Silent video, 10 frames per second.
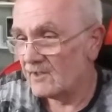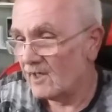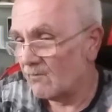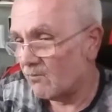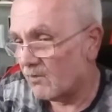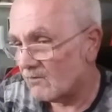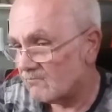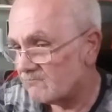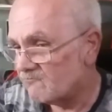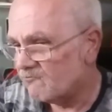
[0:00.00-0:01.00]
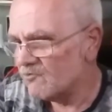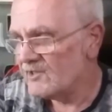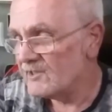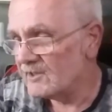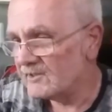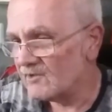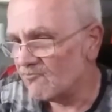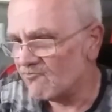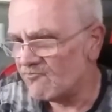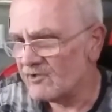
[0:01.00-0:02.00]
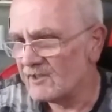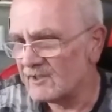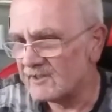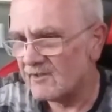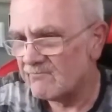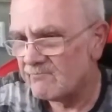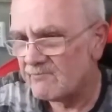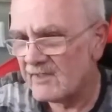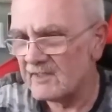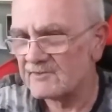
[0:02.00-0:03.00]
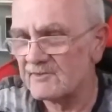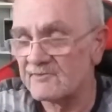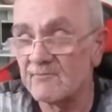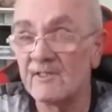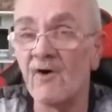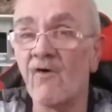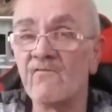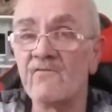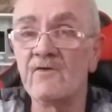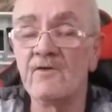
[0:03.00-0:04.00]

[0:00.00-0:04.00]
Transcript: And what really, really pisses me off